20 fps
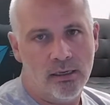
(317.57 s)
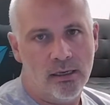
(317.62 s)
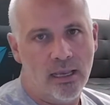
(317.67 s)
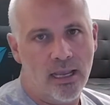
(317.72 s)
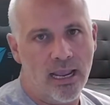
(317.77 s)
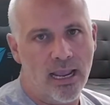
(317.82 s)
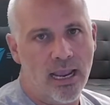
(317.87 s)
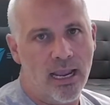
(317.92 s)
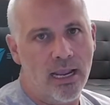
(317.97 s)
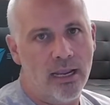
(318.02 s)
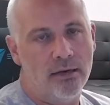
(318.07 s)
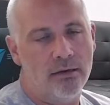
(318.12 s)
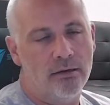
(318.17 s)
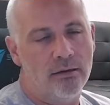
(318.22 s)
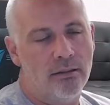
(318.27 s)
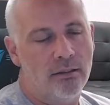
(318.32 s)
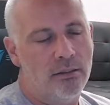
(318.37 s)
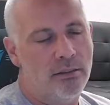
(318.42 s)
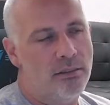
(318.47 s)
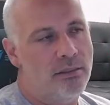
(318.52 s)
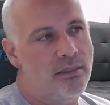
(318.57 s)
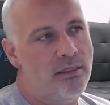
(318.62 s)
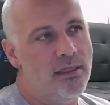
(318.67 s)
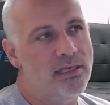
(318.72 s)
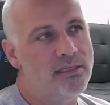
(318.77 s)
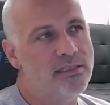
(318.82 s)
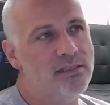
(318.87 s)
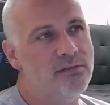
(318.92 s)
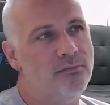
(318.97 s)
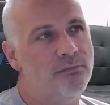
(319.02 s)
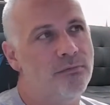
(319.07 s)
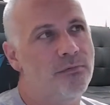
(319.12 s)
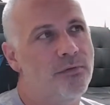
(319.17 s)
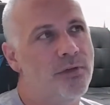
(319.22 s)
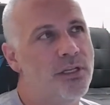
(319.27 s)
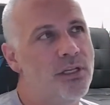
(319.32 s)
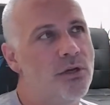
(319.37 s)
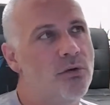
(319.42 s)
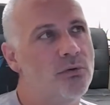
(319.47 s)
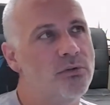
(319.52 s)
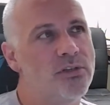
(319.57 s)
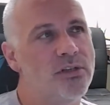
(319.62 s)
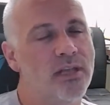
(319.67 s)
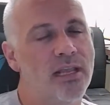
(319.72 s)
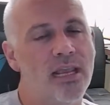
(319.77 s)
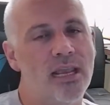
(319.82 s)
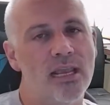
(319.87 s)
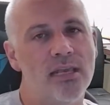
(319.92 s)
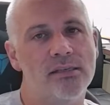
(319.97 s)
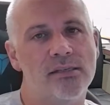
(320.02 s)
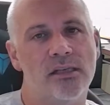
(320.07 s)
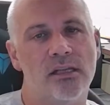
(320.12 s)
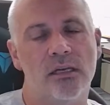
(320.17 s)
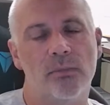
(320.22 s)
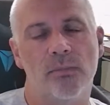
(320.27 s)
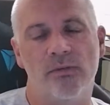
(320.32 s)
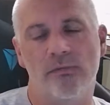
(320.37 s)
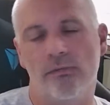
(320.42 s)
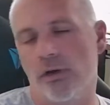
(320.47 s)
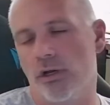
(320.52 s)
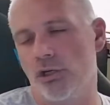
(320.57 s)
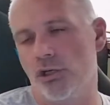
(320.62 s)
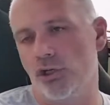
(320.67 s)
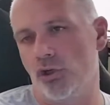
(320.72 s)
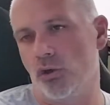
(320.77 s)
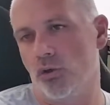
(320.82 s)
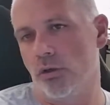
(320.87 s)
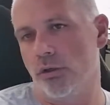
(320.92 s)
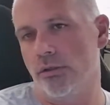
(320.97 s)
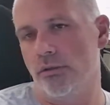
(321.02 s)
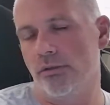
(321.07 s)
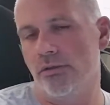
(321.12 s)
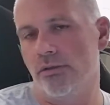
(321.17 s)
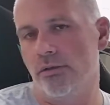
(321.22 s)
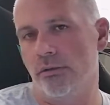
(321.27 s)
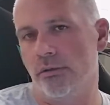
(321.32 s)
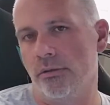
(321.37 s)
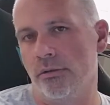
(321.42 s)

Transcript: And this video today is going to be very short.